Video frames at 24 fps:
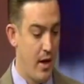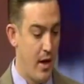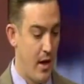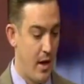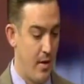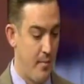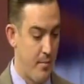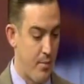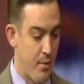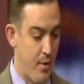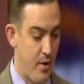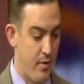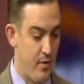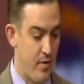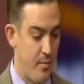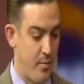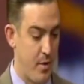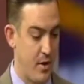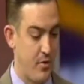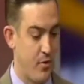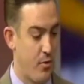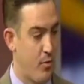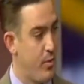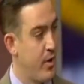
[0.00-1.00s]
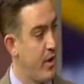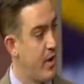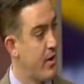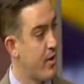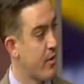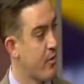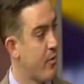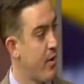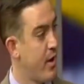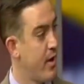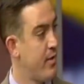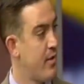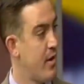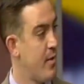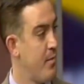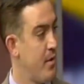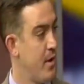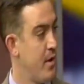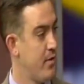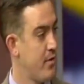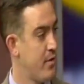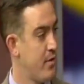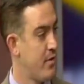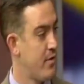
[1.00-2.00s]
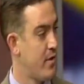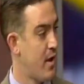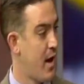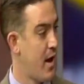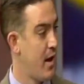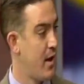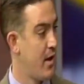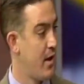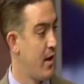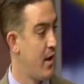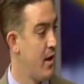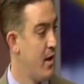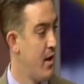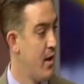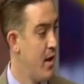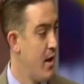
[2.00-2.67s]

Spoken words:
in prison, but to reintegrate them into society.